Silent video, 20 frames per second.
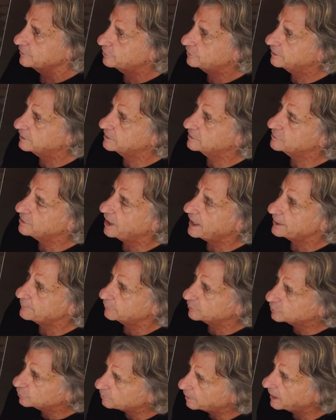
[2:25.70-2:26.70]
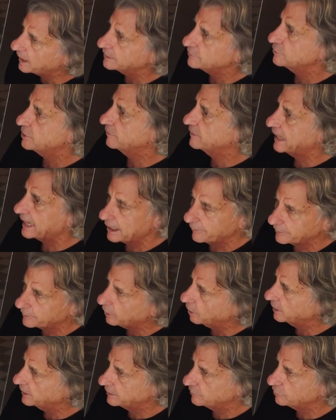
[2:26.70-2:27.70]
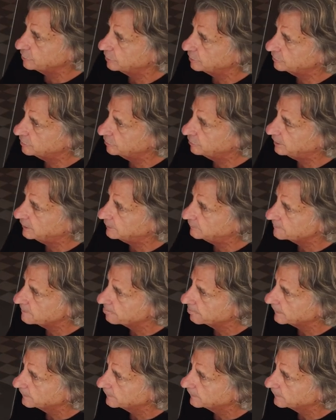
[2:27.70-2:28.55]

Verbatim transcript: Is the design responsive to how the audience uses it?